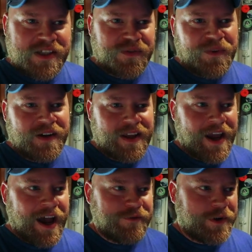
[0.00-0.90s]
It's fun to
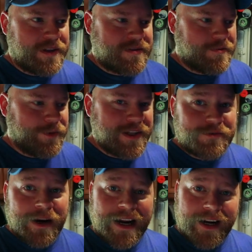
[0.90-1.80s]
have when
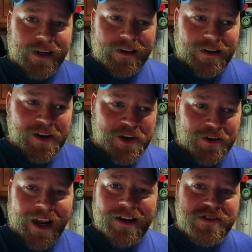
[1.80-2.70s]
it's raining and
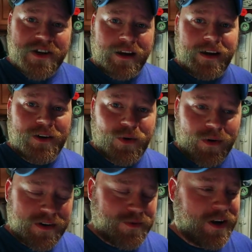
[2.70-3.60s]
you're kind of stuck
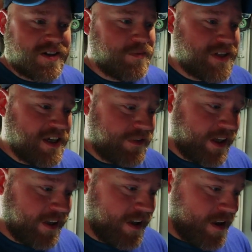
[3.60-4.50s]
indoors, watch some
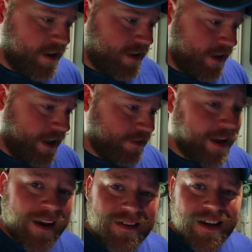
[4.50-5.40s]
TV. And
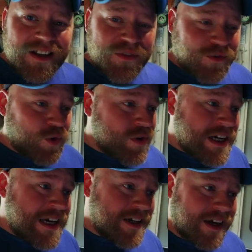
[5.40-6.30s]
like I said, it's
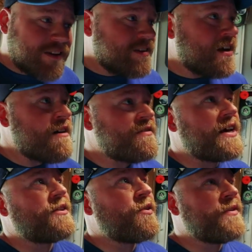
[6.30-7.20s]
free. I love
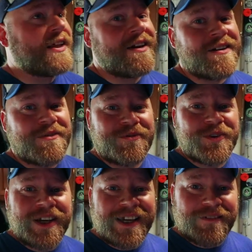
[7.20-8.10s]
that over-the-air
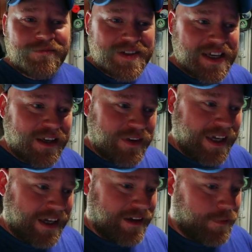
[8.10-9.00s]
free
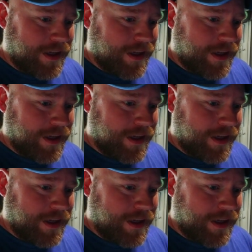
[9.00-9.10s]
TV.